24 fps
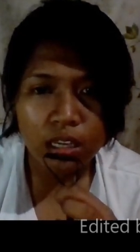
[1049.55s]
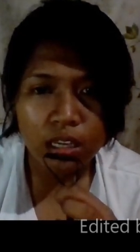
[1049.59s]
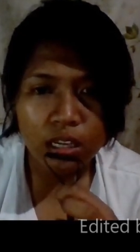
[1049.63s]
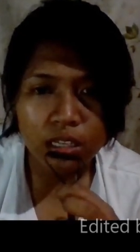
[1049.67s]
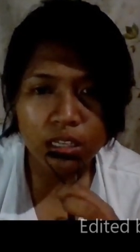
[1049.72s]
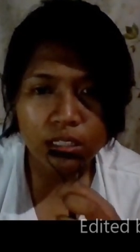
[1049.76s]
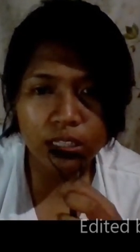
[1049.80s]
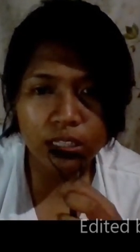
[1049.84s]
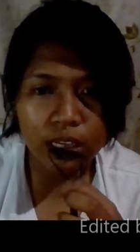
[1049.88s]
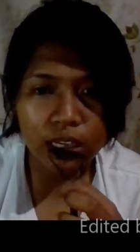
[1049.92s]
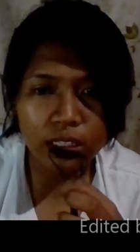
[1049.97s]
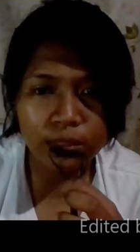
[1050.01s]

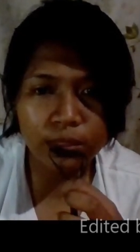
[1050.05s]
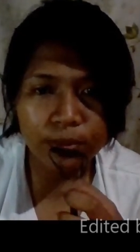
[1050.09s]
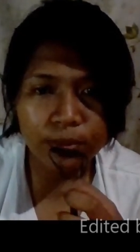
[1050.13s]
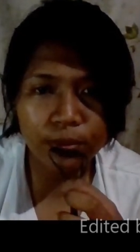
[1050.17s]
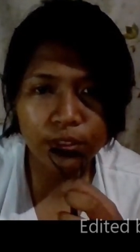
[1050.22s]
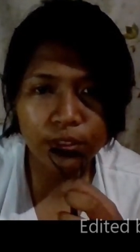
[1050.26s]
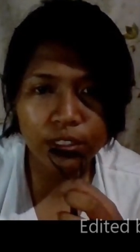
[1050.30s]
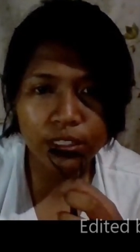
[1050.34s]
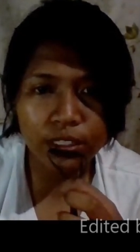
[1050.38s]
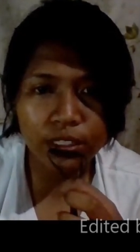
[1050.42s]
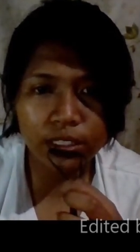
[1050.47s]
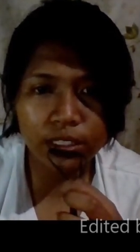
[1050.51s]
next
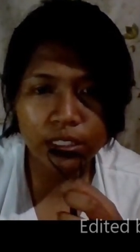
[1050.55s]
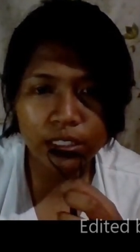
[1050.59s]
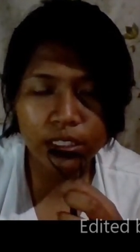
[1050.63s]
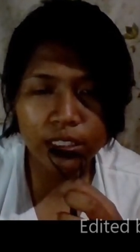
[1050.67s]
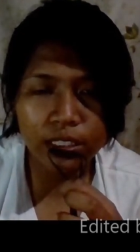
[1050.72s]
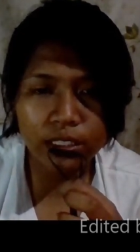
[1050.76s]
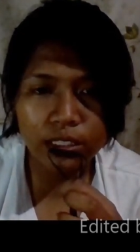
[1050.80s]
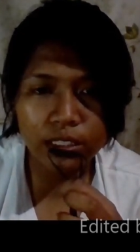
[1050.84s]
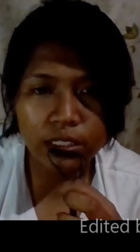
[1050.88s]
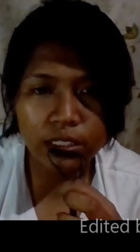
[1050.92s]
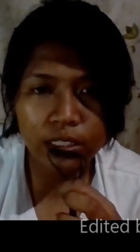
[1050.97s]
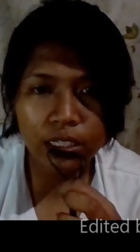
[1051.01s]
word
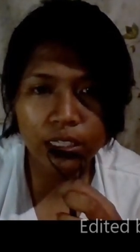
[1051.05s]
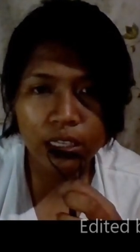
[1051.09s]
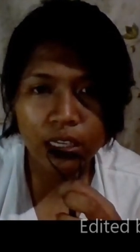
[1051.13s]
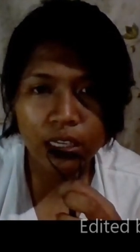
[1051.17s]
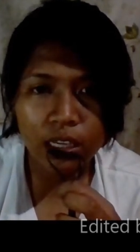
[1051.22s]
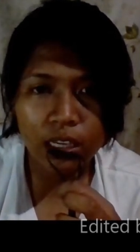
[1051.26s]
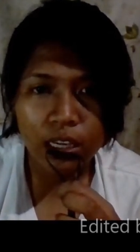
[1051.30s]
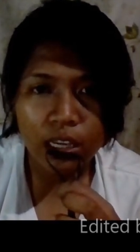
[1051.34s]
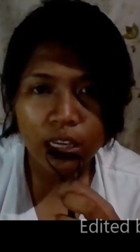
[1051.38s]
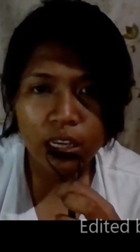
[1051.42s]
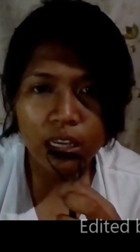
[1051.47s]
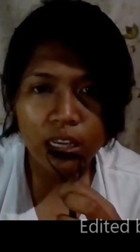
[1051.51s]
is
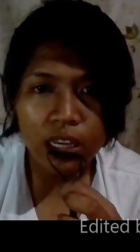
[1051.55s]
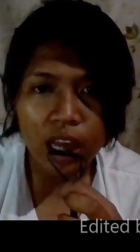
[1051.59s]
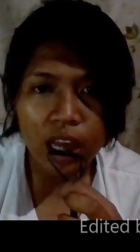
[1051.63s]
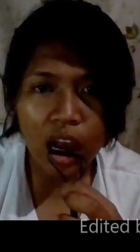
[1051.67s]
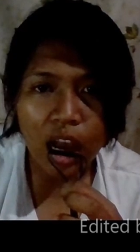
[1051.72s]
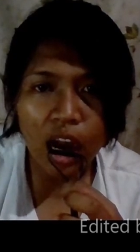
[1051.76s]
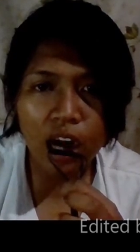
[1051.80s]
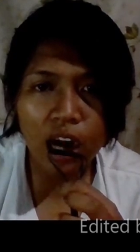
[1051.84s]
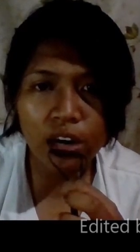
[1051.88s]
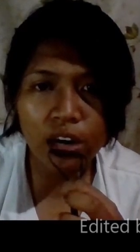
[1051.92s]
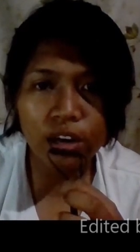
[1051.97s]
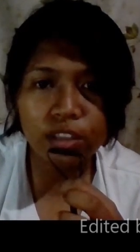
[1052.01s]

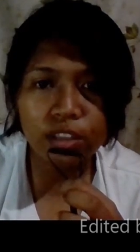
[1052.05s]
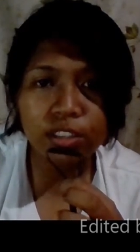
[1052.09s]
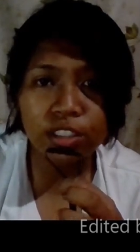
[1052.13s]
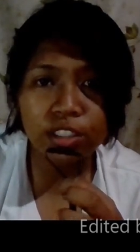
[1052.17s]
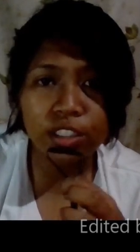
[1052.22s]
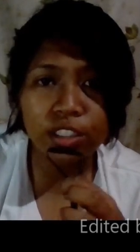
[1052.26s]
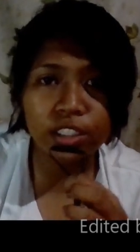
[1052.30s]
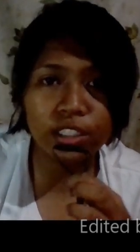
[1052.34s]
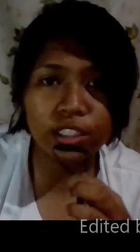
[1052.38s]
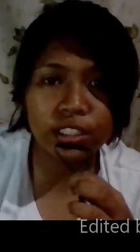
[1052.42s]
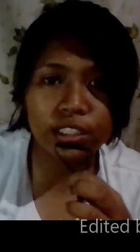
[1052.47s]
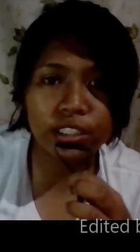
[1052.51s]
a
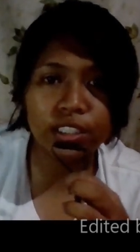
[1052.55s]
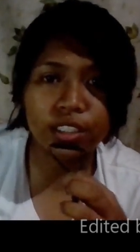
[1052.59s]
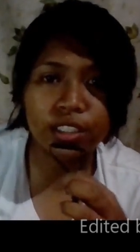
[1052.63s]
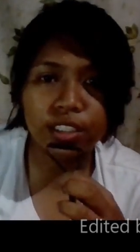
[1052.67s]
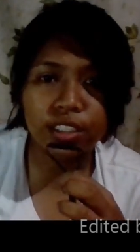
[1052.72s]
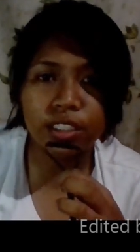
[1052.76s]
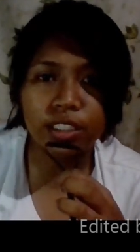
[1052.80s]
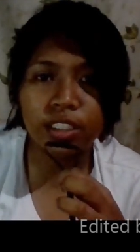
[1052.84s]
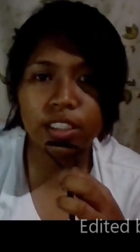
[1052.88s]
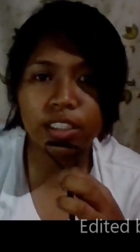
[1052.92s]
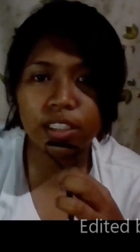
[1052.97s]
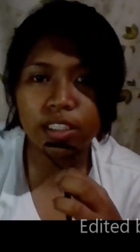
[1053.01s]
router
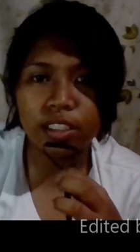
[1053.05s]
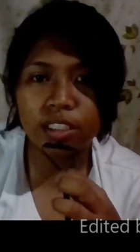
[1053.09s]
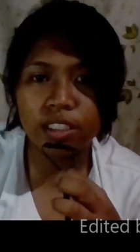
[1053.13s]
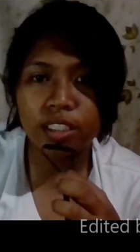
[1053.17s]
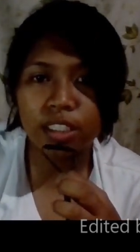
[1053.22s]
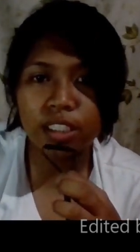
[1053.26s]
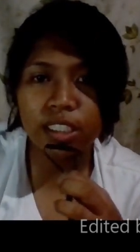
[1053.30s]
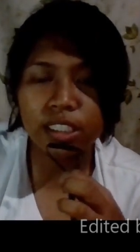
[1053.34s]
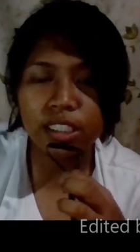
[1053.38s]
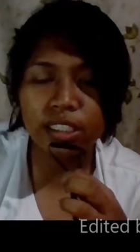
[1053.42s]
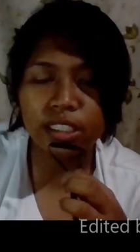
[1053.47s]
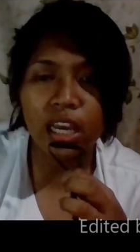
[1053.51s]

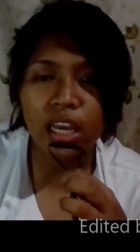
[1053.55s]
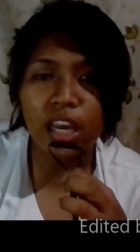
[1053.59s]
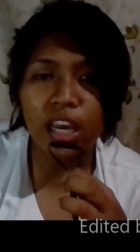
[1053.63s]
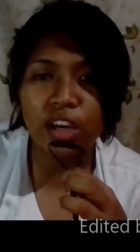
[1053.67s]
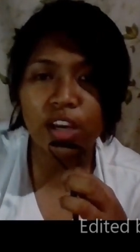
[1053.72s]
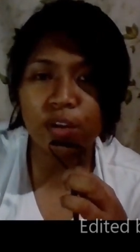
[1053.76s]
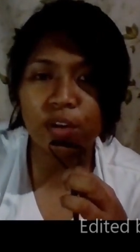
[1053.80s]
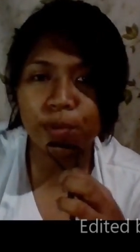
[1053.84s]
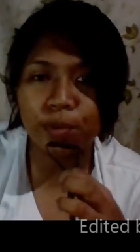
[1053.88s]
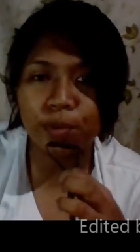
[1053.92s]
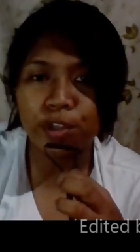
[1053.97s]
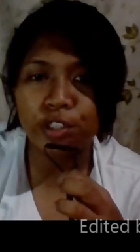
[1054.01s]
is a
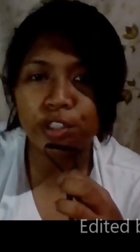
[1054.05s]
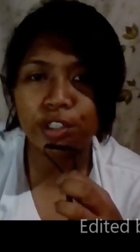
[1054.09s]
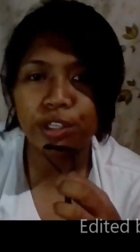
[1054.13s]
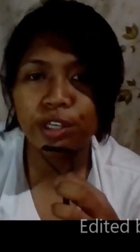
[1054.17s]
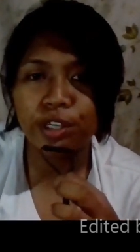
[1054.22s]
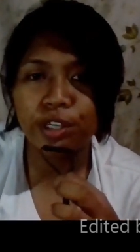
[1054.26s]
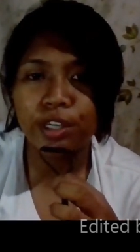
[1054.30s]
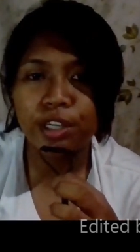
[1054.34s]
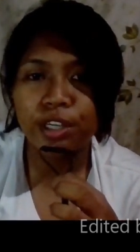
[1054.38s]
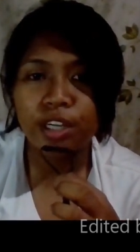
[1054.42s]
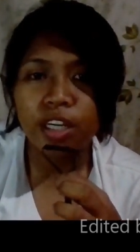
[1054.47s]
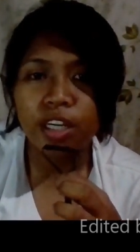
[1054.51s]
computer.
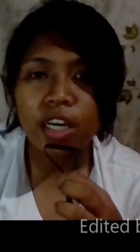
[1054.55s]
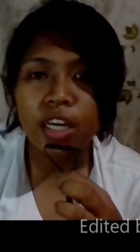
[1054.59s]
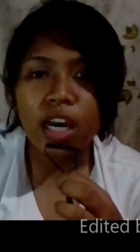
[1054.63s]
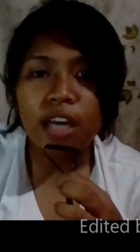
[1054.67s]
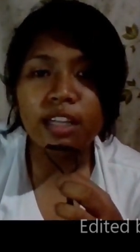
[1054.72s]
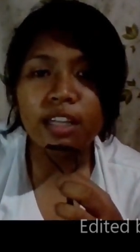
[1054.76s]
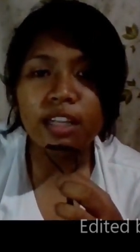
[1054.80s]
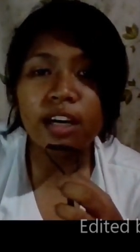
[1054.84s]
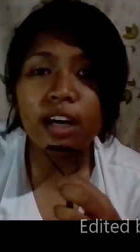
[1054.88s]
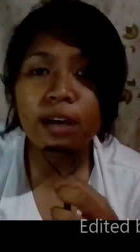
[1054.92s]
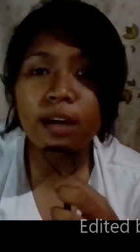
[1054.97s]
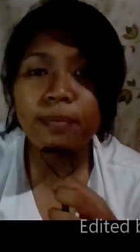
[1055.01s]

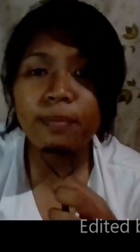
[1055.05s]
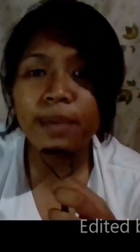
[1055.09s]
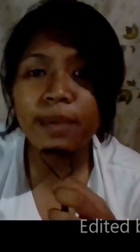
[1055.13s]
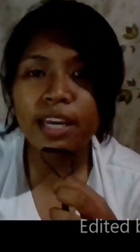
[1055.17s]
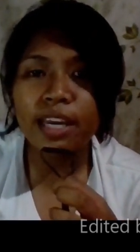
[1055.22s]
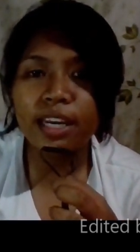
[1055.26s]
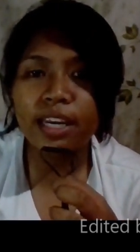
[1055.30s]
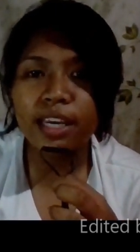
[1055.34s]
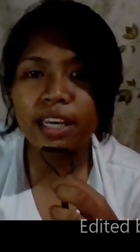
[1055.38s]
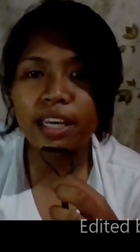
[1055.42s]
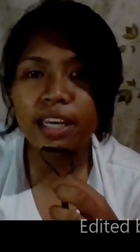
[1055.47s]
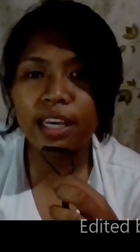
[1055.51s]
There are
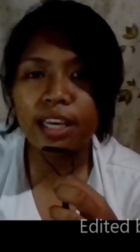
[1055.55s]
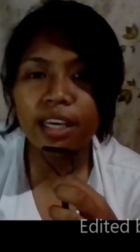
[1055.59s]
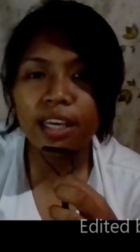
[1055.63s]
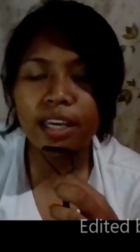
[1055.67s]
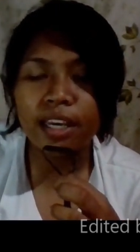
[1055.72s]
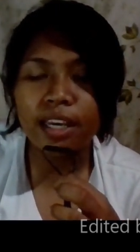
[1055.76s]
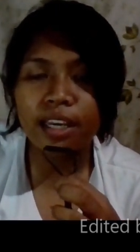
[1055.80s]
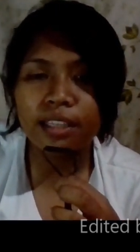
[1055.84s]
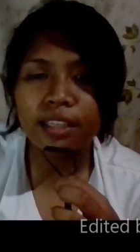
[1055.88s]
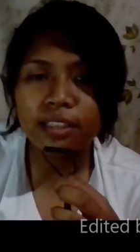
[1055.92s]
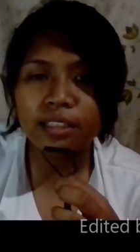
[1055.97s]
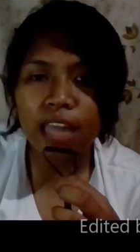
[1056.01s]

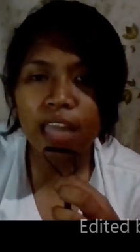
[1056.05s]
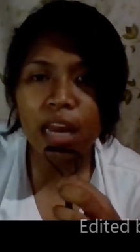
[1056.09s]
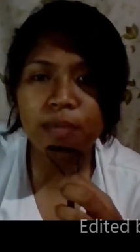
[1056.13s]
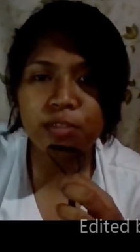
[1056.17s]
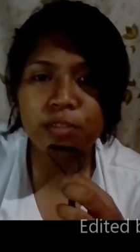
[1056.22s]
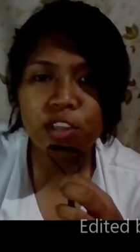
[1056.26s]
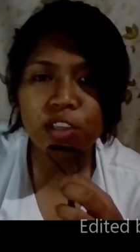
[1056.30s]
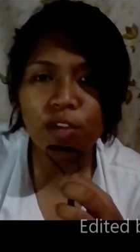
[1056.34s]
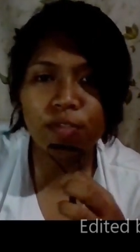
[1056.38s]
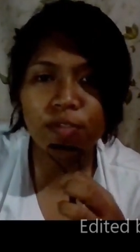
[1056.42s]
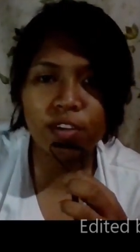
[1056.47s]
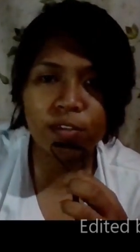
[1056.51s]
many
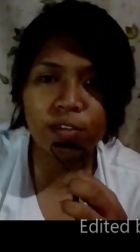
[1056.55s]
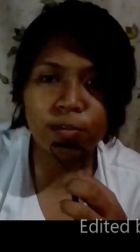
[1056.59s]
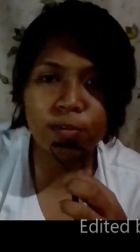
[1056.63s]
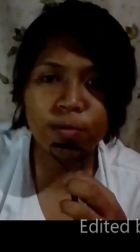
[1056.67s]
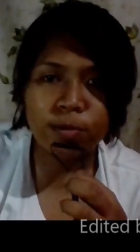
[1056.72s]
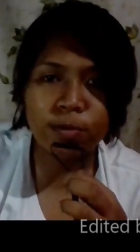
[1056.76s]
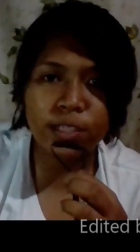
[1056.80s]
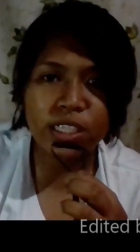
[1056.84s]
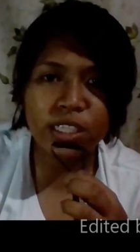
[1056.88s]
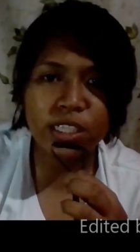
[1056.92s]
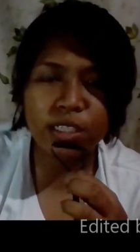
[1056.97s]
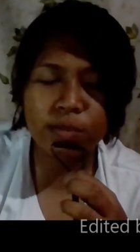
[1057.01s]
types of
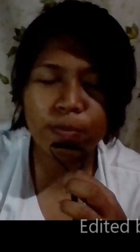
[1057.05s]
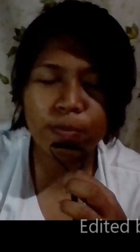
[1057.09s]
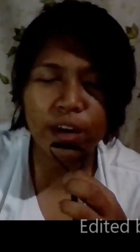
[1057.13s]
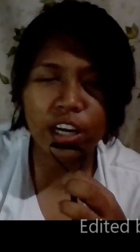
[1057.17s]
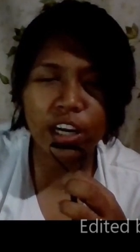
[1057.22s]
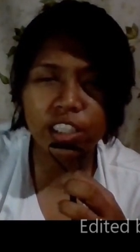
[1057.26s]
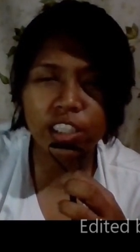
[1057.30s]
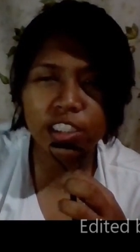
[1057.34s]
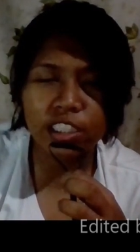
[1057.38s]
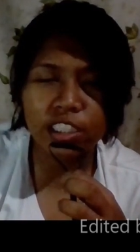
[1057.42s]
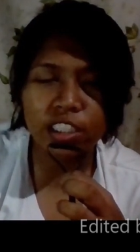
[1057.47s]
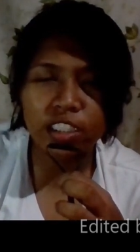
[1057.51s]

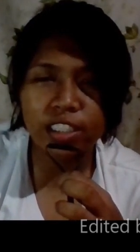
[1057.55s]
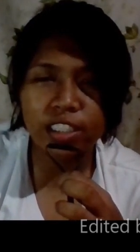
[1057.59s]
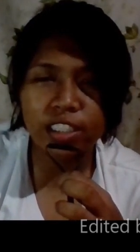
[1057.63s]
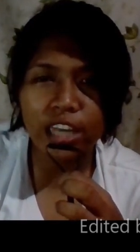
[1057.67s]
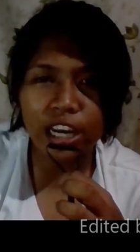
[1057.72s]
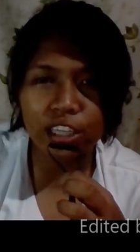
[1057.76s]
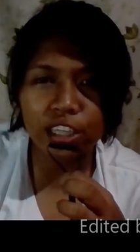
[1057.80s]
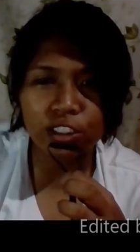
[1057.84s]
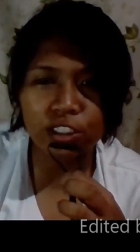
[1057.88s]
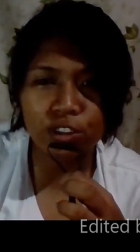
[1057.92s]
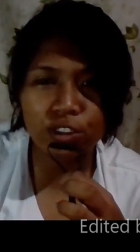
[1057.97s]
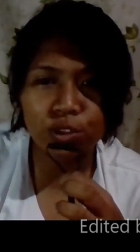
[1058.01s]

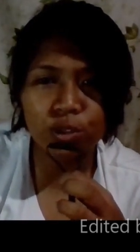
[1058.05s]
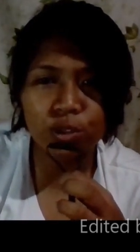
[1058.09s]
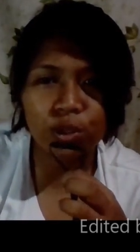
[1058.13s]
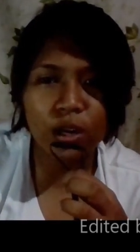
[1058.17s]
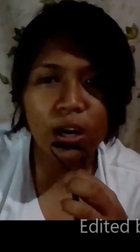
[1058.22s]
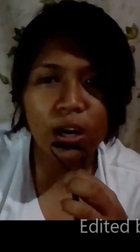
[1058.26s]
infrastructure